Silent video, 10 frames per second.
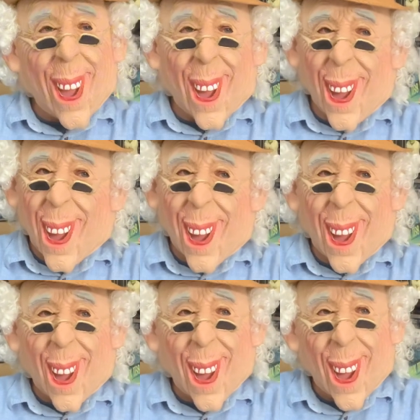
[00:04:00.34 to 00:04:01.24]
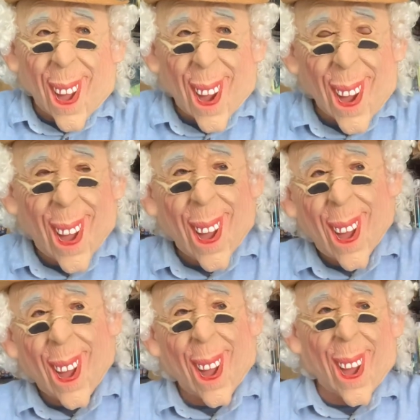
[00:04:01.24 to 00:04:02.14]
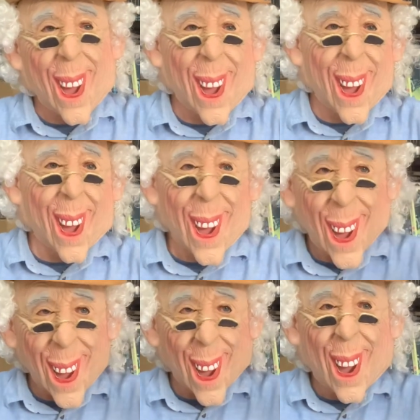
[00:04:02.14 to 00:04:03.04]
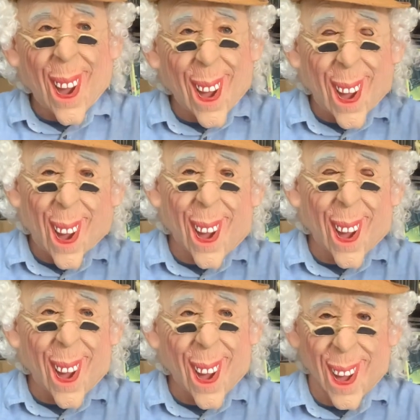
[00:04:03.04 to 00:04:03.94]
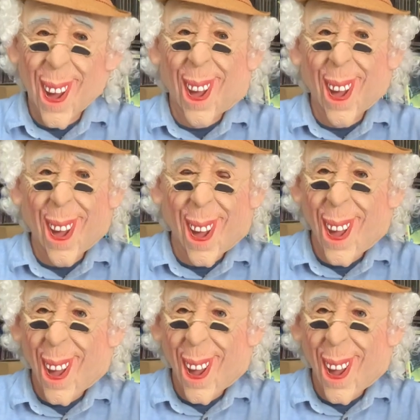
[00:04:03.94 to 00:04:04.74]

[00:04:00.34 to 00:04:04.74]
succeed, he's going to have to do the the hara-kiri on himself.